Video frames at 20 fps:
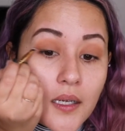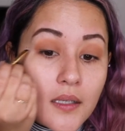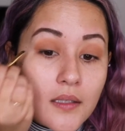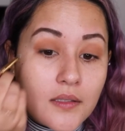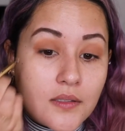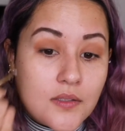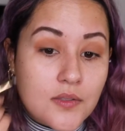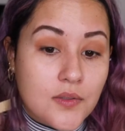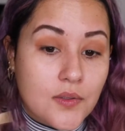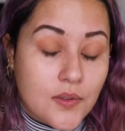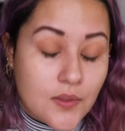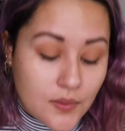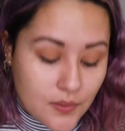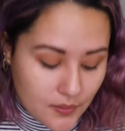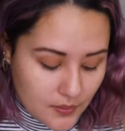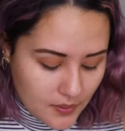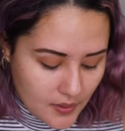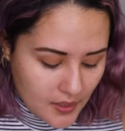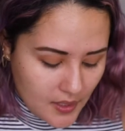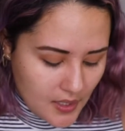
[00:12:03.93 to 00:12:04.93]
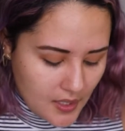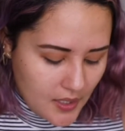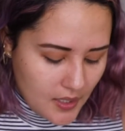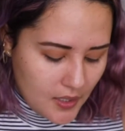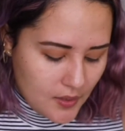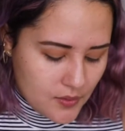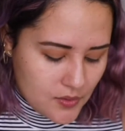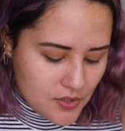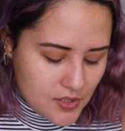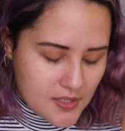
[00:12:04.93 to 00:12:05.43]
and so
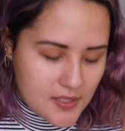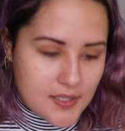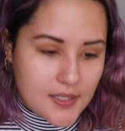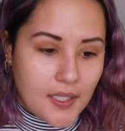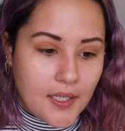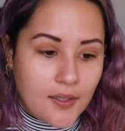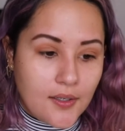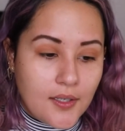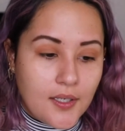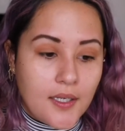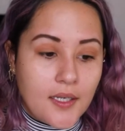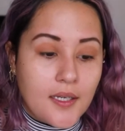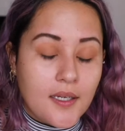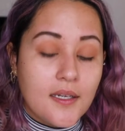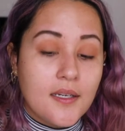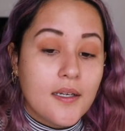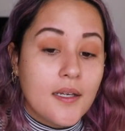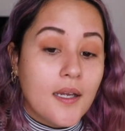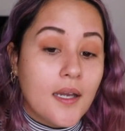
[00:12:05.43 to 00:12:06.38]
it was just scary.